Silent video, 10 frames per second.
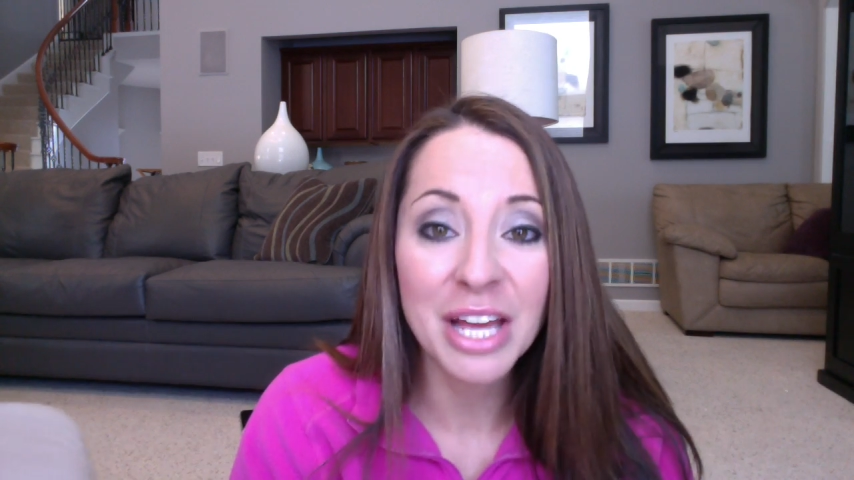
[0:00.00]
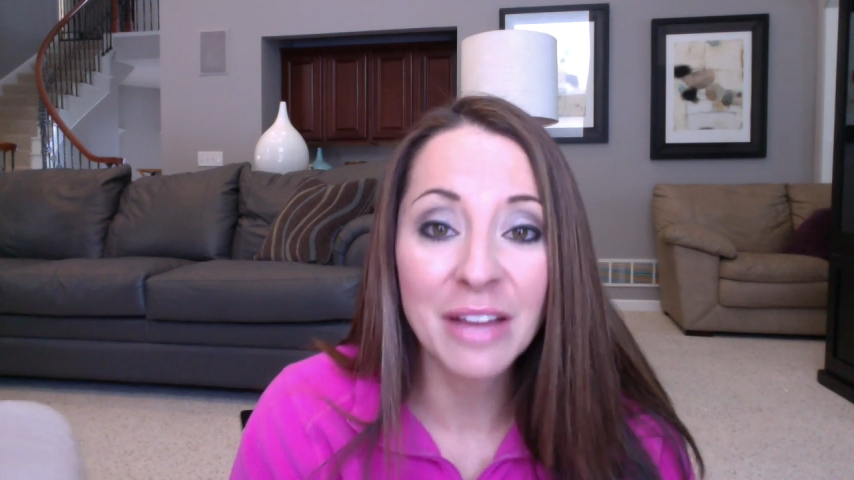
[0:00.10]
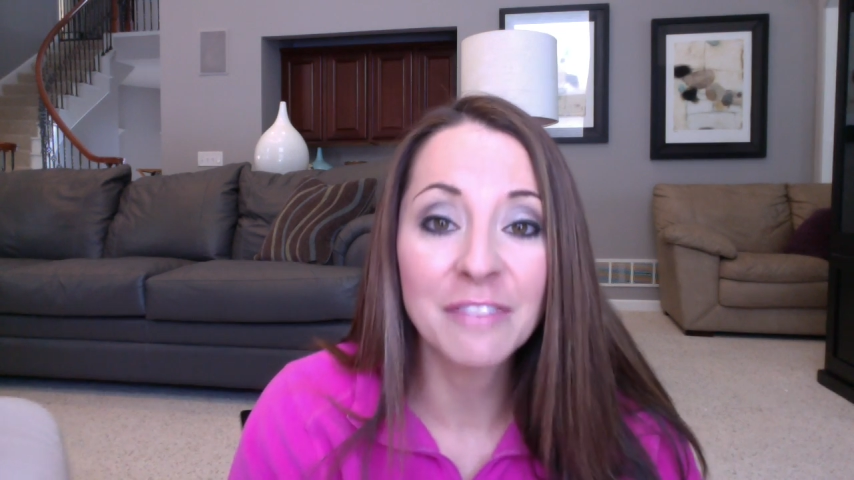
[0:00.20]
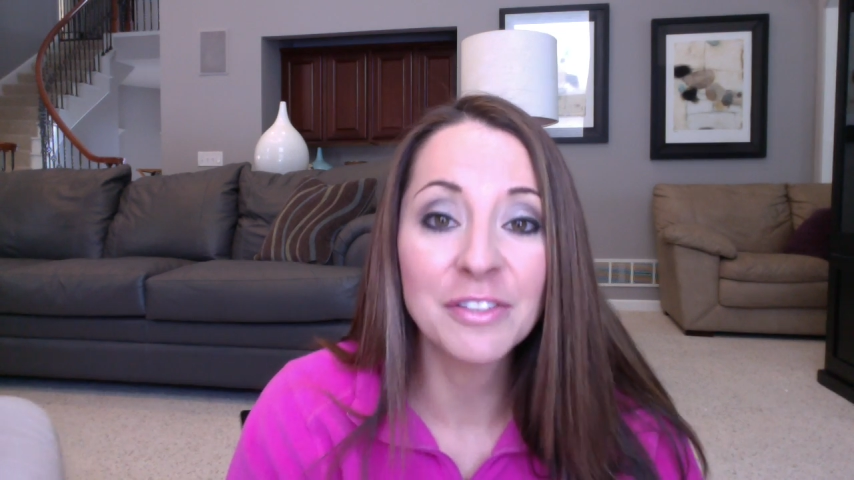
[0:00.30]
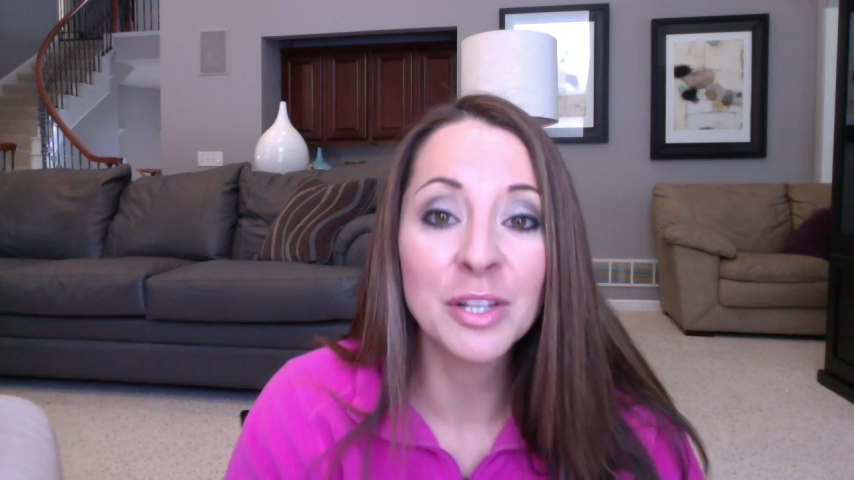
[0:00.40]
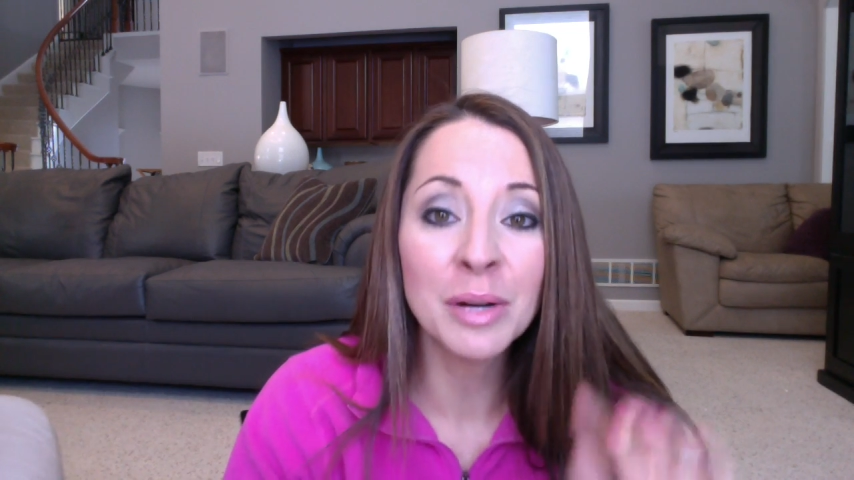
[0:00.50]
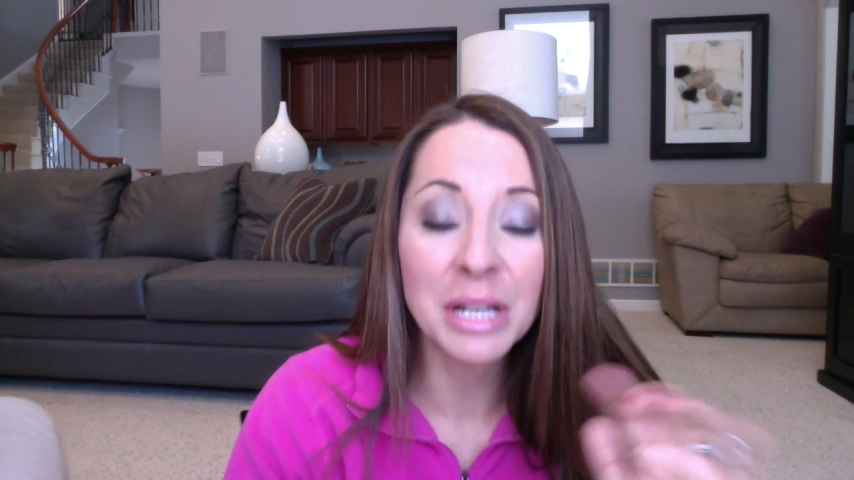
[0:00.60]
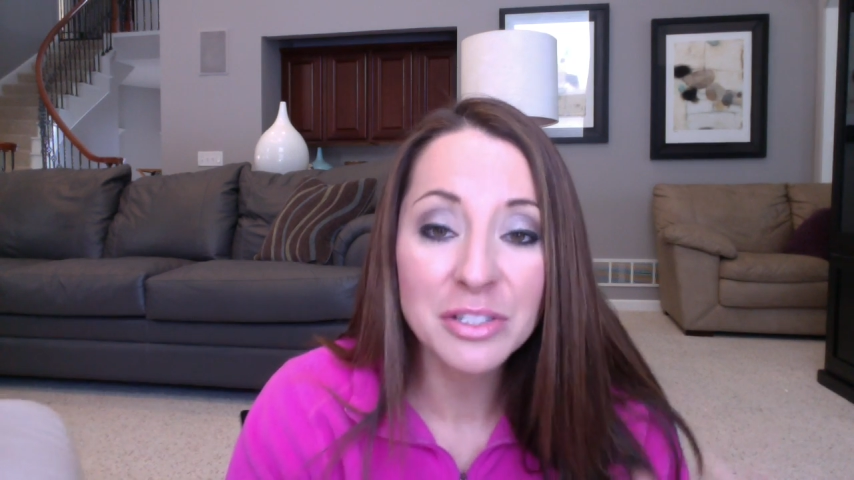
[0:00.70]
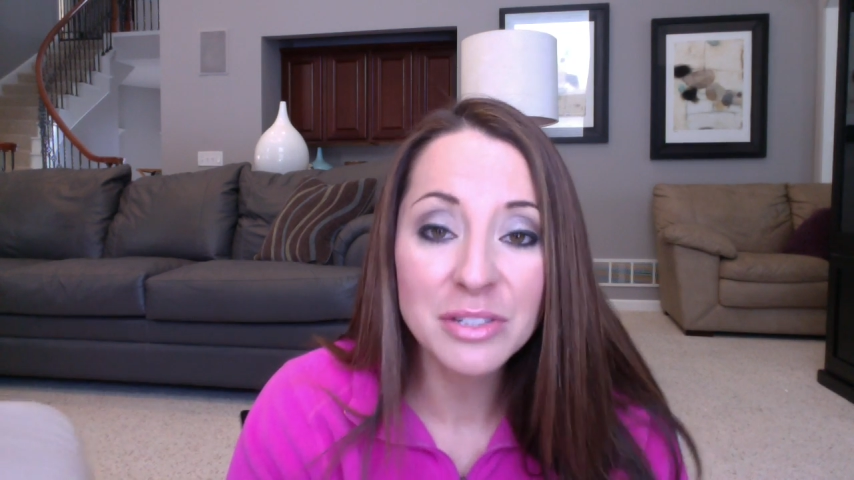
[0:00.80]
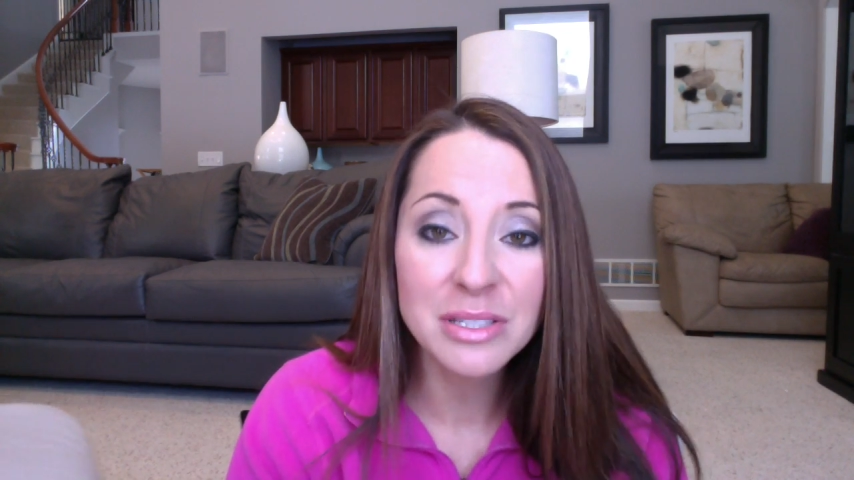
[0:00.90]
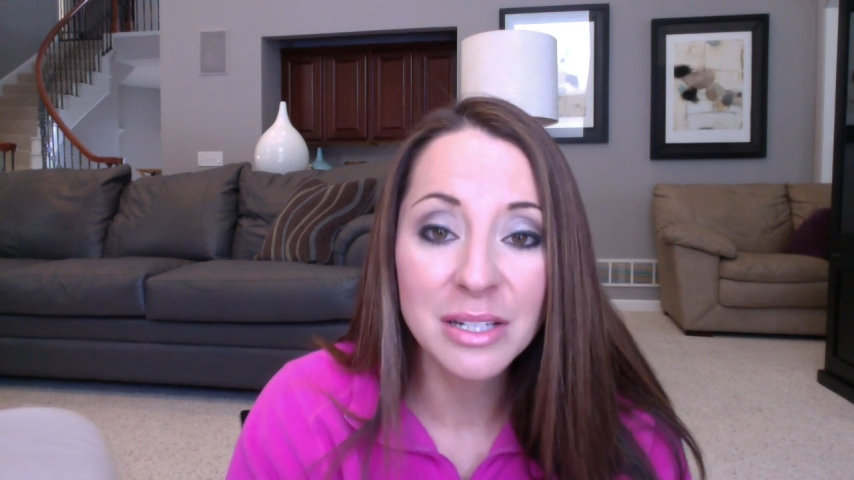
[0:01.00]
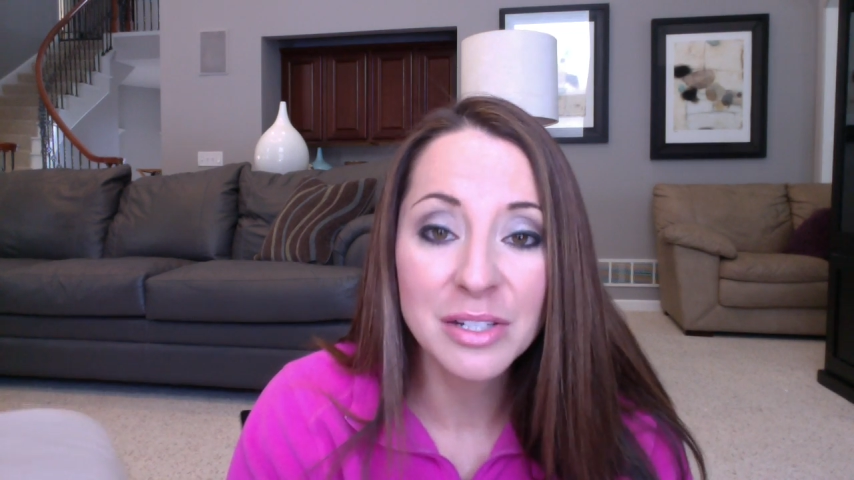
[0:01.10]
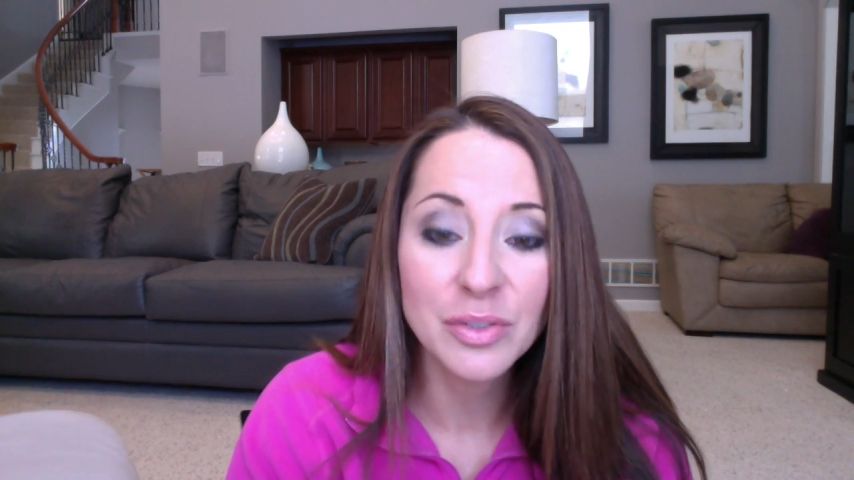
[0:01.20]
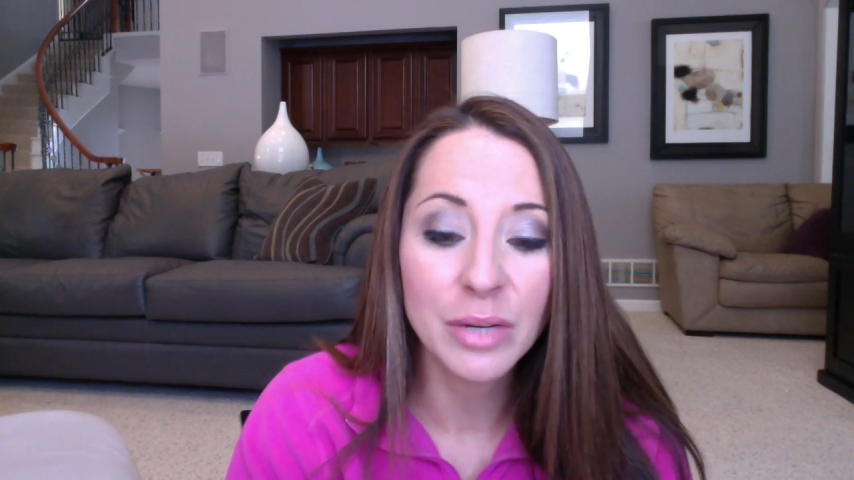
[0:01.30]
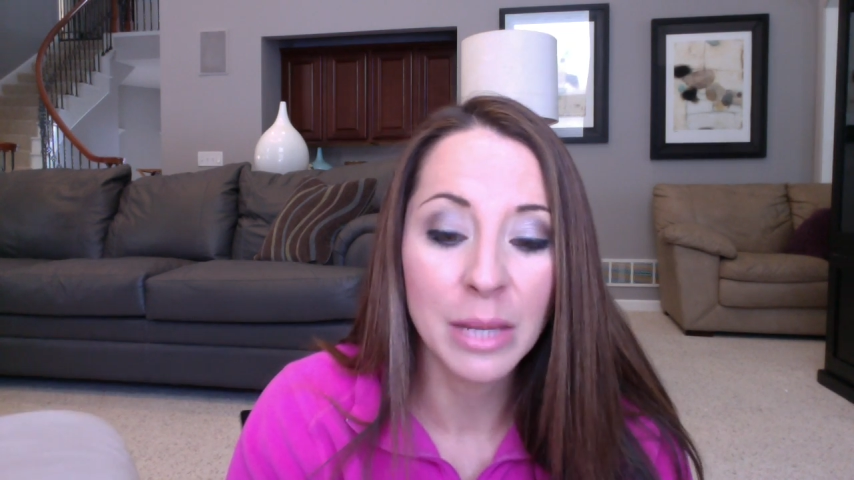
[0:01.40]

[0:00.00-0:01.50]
If you are interested in joining,